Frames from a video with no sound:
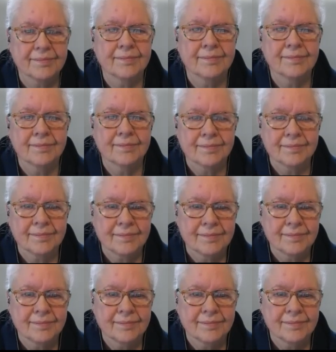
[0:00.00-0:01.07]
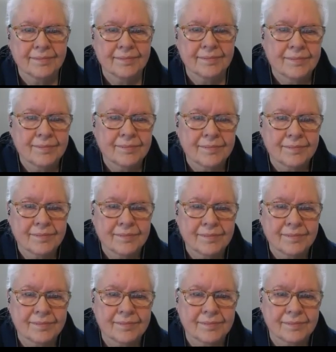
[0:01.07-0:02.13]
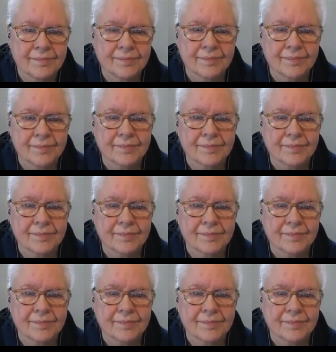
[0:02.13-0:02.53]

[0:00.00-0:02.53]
The person shown says nothing.